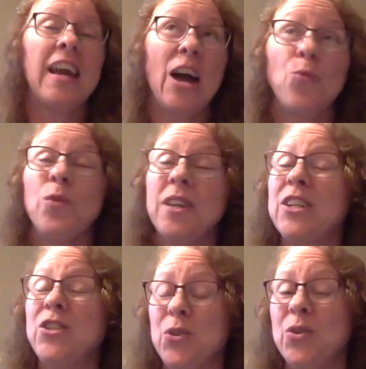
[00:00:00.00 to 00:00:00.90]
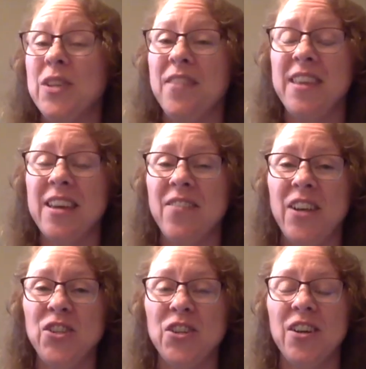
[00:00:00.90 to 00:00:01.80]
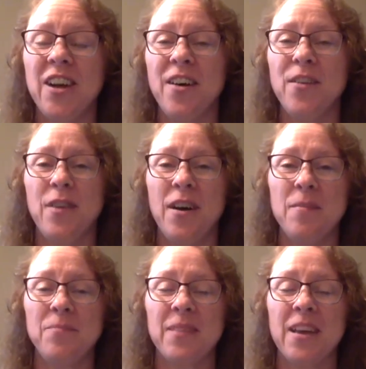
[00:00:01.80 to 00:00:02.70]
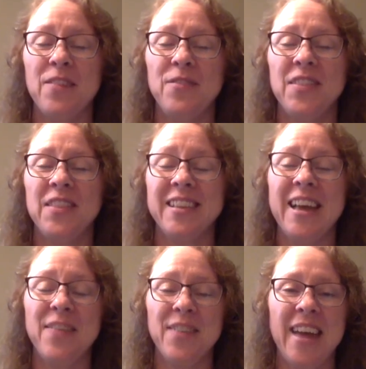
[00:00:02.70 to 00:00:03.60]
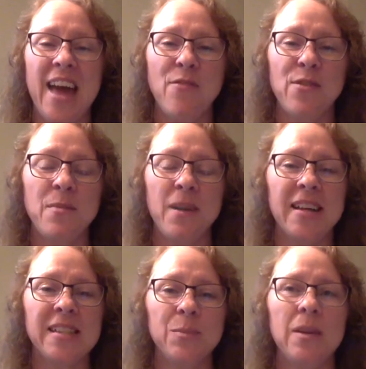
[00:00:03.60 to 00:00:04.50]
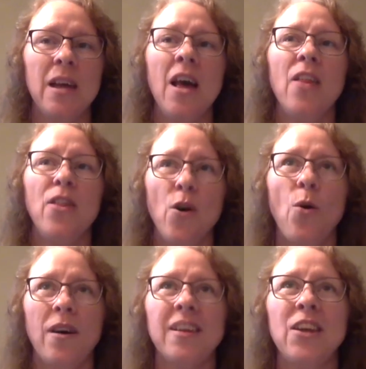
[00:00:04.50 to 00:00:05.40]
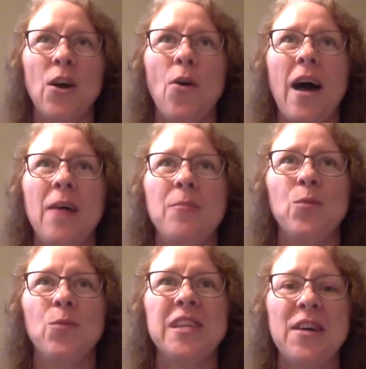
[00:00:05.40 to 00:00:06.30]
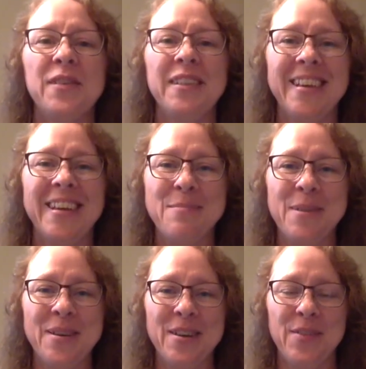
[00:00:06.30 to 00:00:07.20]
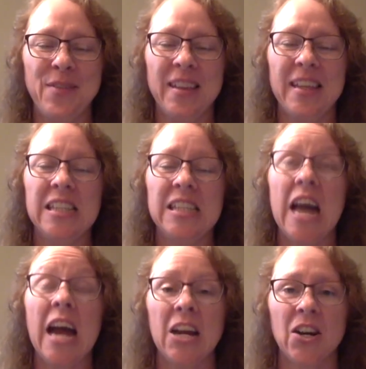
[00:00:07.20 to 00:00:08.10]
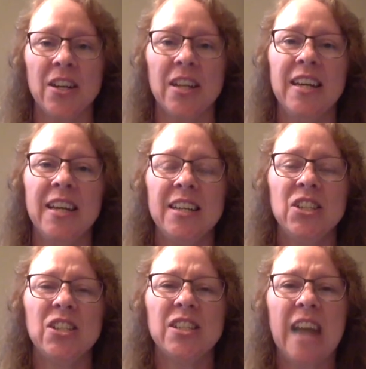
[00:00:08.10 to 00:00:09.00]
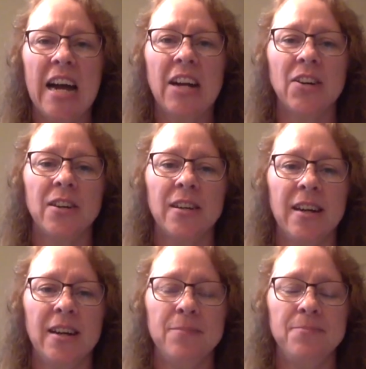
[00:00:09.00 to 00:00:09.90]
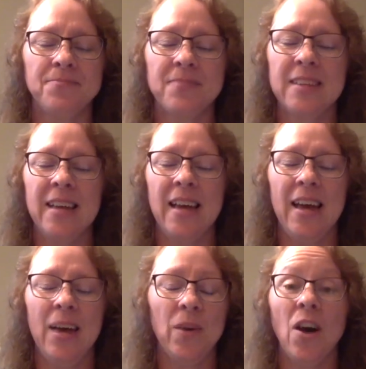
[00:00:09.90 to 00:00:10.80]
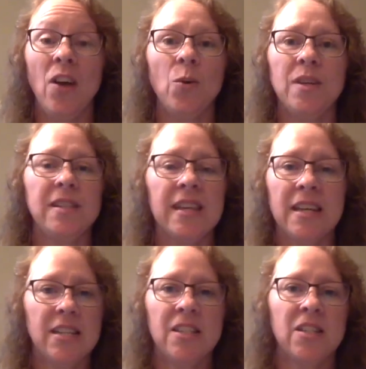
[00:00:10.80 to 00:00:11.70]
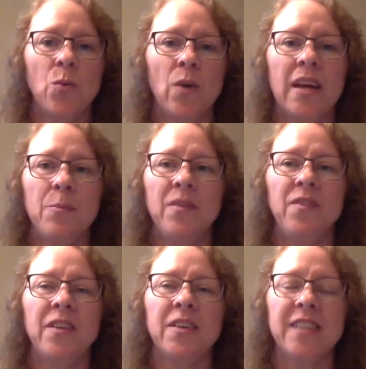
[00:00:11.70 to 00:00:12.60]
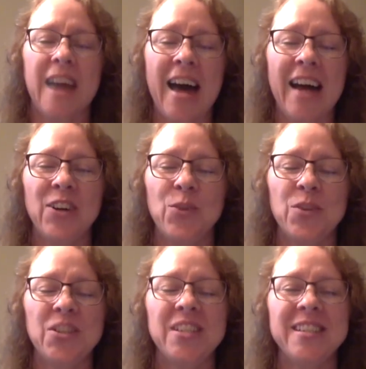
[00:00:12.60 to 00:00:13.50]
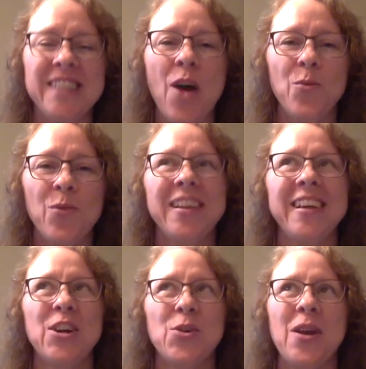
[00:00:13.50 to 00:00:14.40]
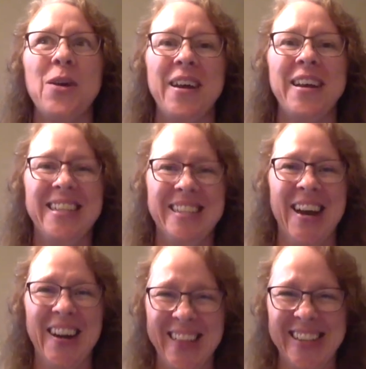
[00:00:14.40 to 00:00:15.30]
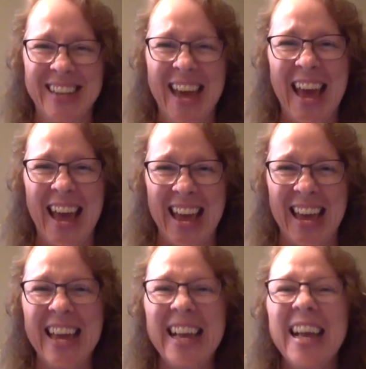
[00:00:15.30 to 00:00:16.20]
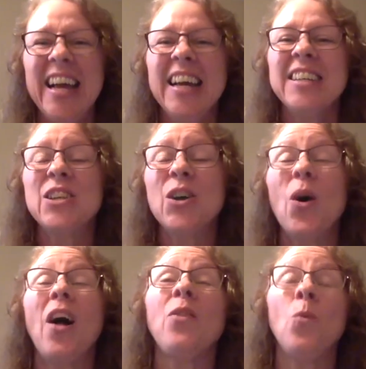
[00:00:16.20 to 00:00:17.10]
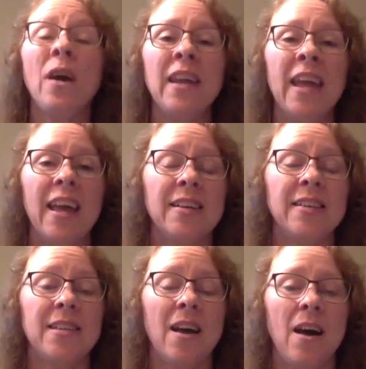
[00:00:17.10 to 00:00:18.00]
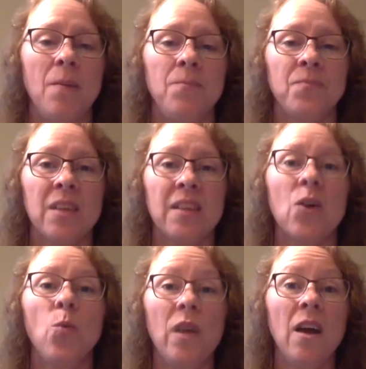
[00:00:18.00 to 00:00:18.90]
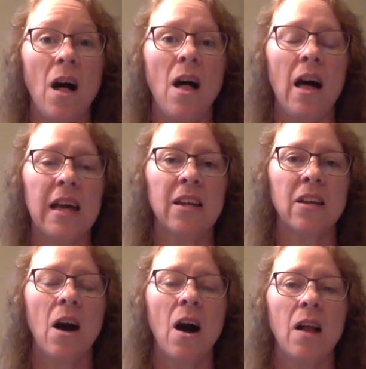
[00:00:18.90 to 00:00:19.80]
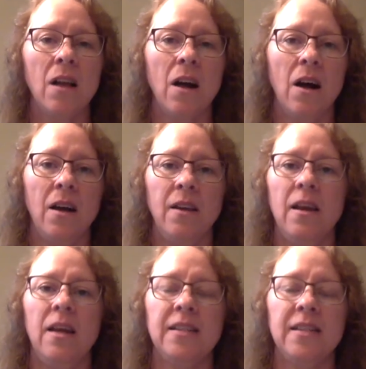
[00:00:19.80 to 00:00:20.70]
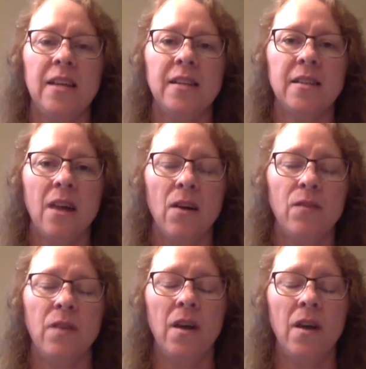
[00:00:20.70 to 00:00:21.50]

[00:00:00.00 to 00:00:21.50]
really do love the adventure of the life that I have with my husband, though, we're definitely in a period of feeling tired, just tired. And we all know what it's like to just wake up and feel tired, which is not really a great way to start the day. So on the one hand, we all can call on a sense of